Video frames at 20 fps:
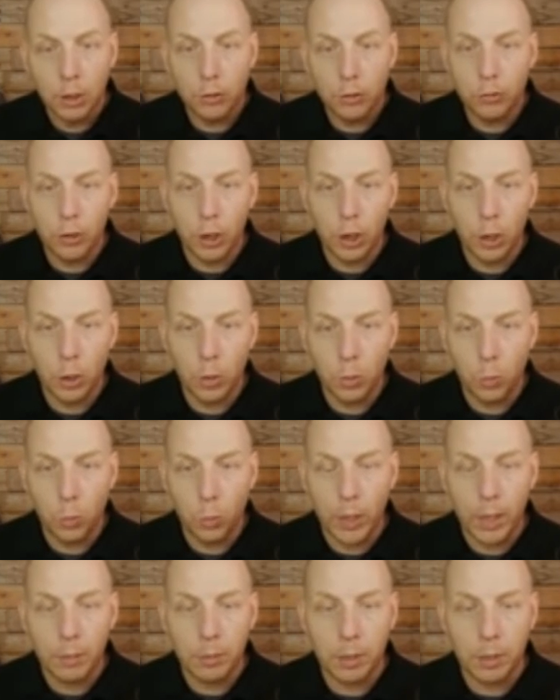So
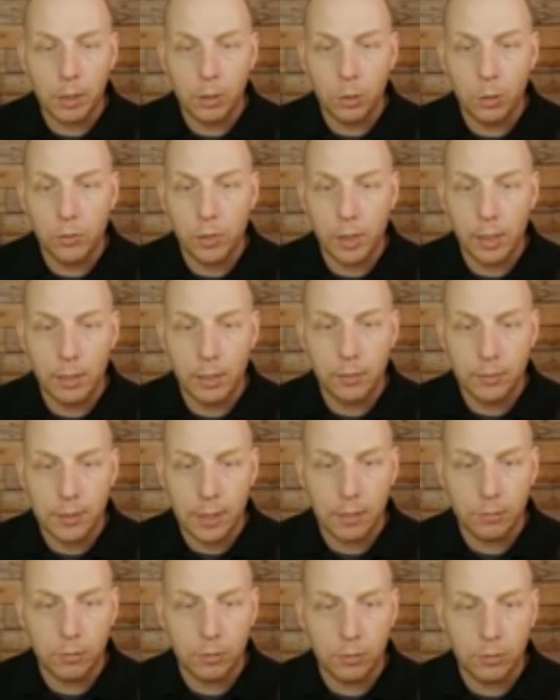what I'm going to do is,
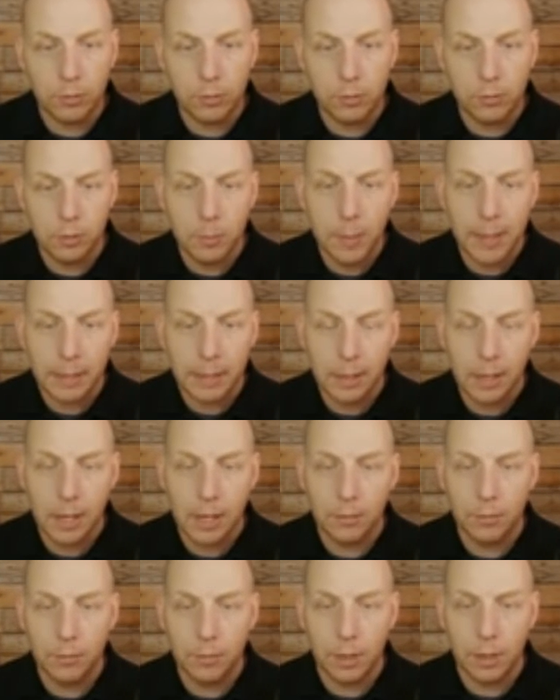instead of just to make it kind
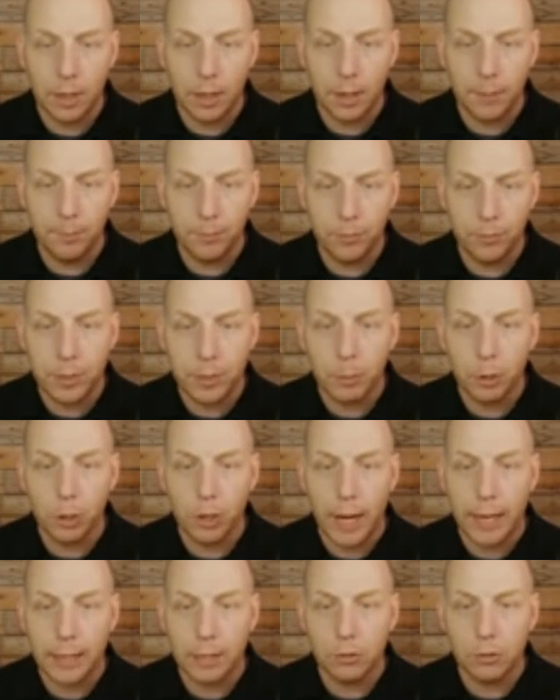of
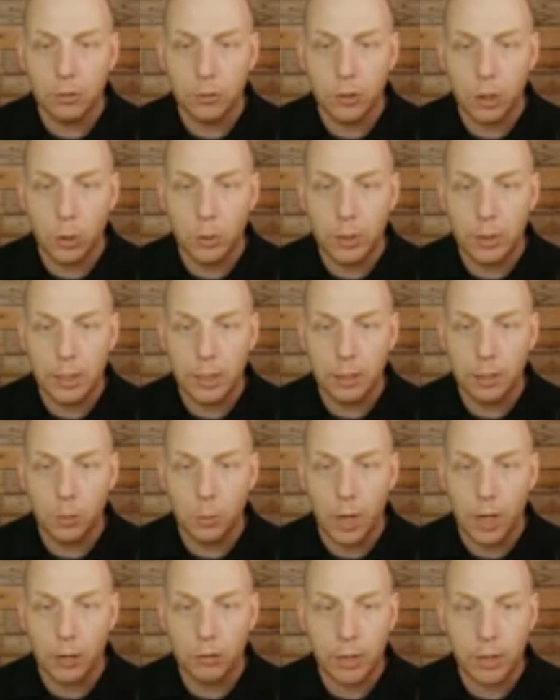similar, I can just go here and
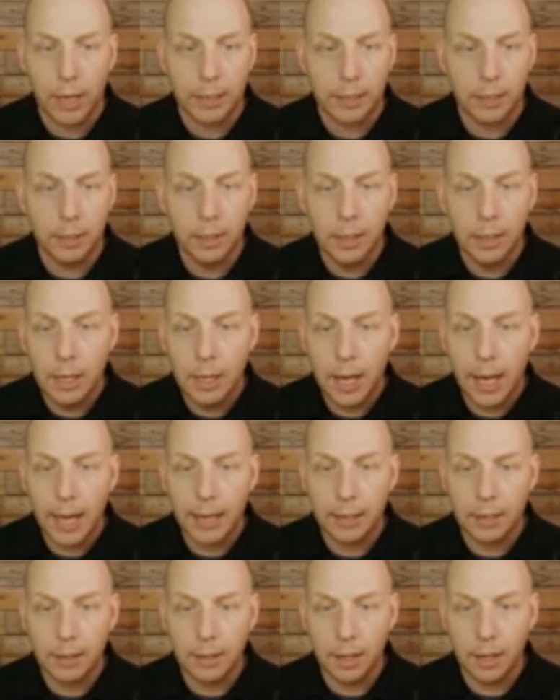watch. I can
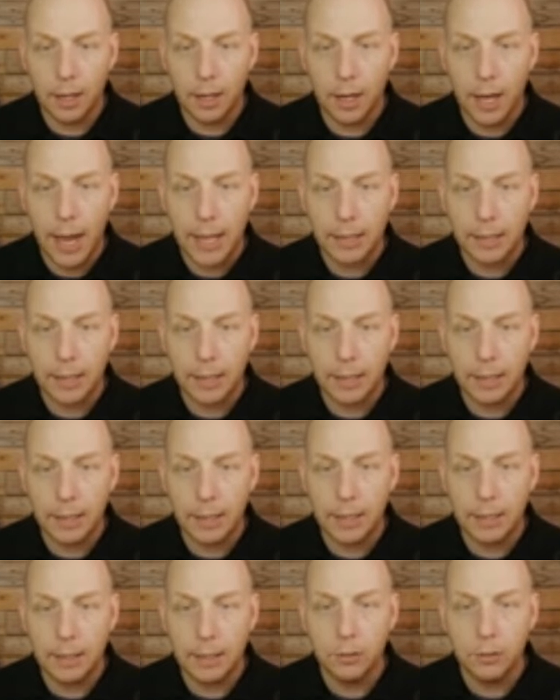highlight it
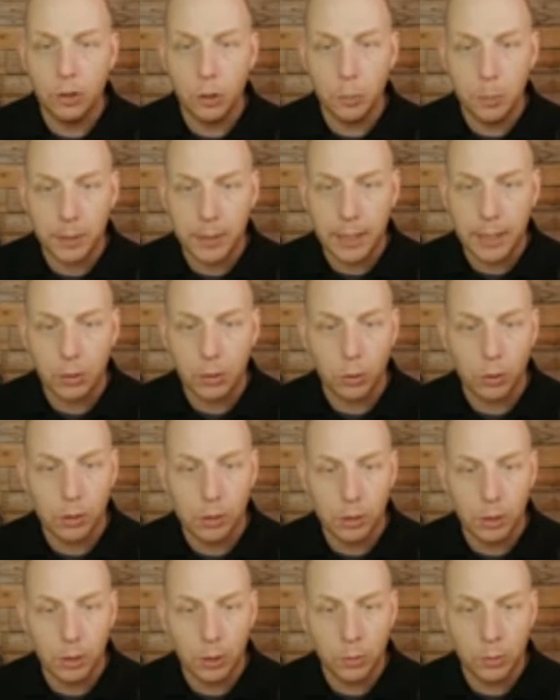and hit duplicate or
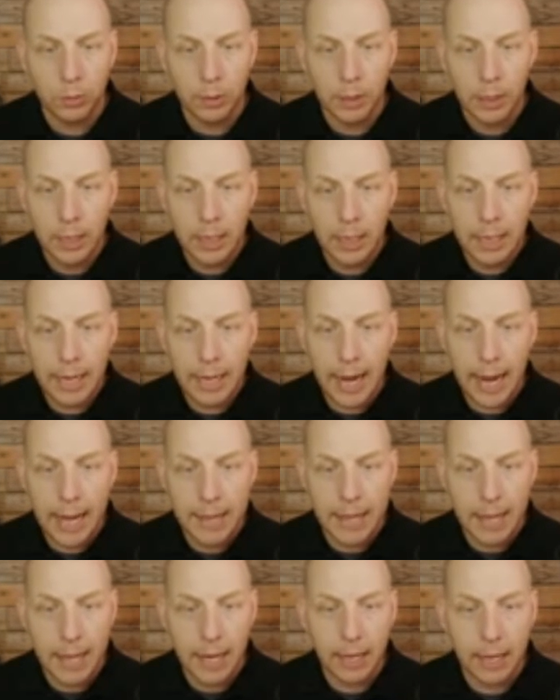clone.
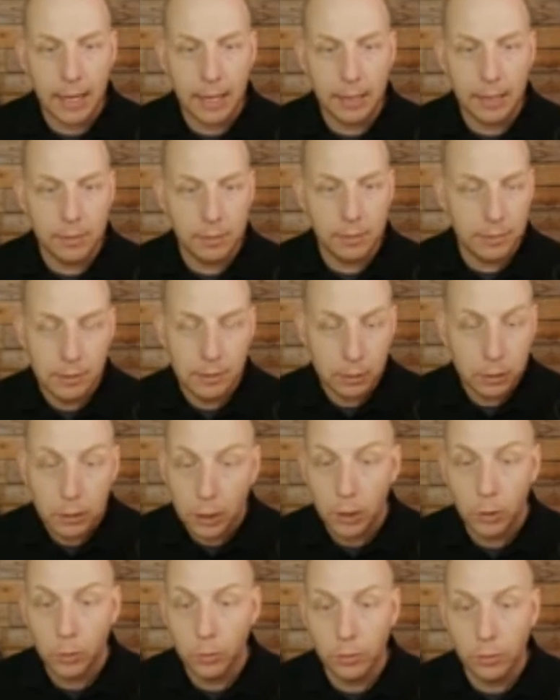And then it
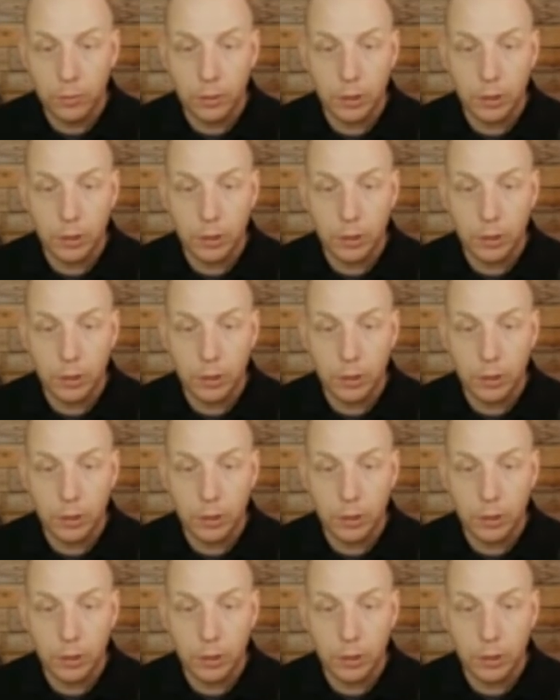clones